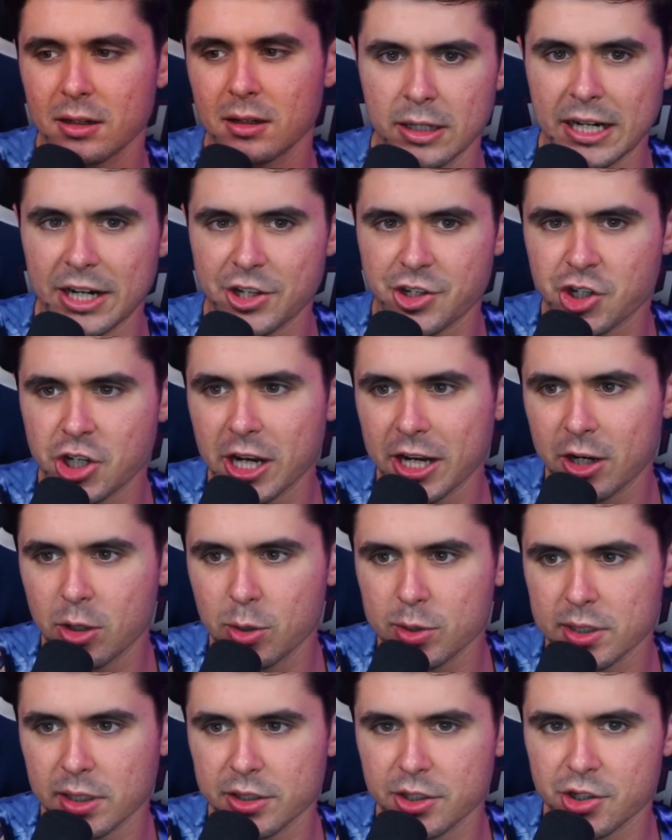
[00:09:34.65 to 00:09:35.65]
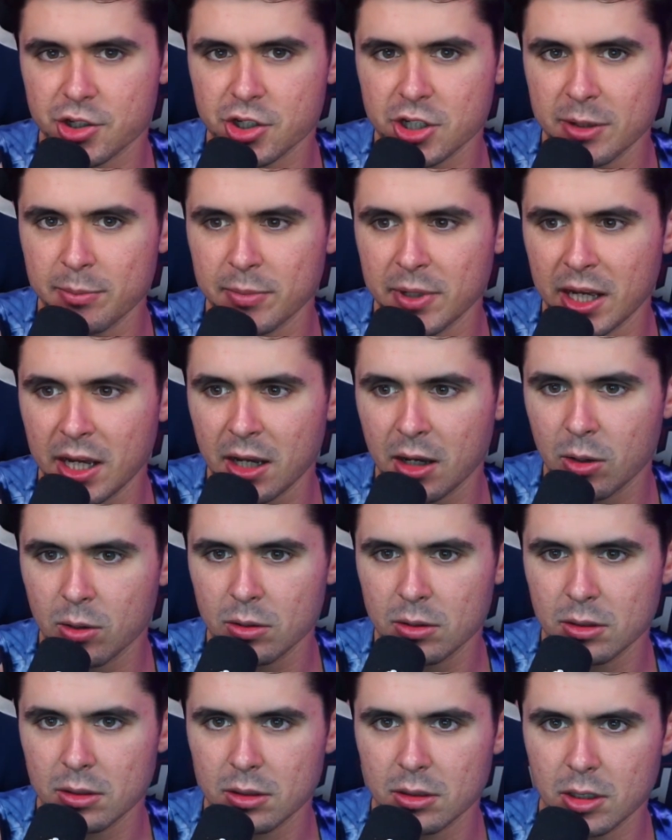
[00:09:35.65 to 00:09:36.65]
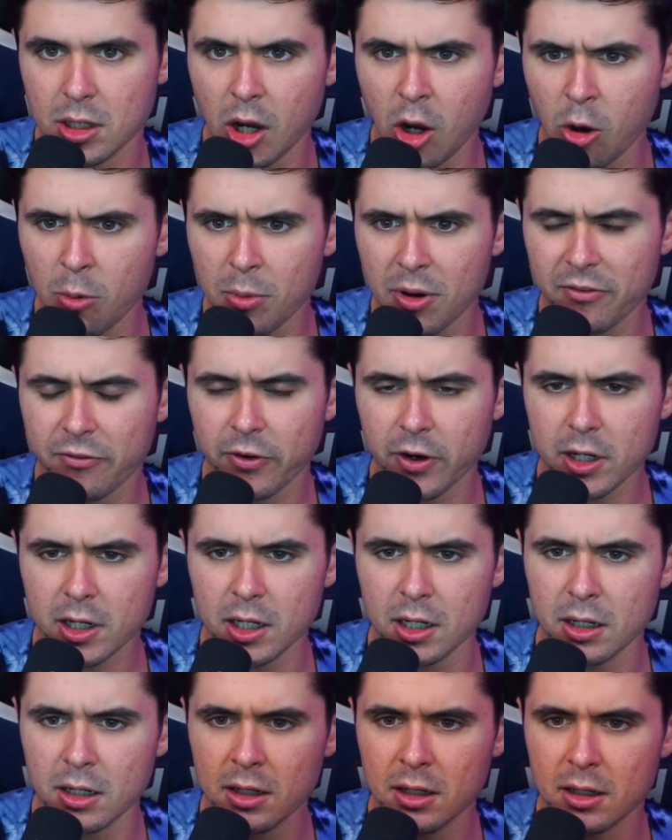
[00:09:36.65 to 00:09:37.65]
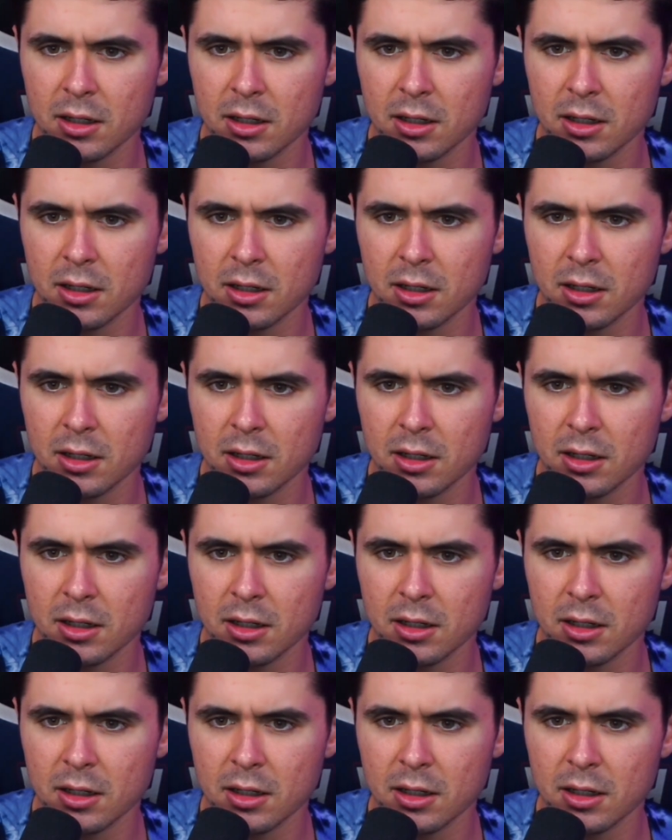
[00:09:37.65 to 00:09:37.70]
Gotta check who's on the ship now. Go, motherfucker.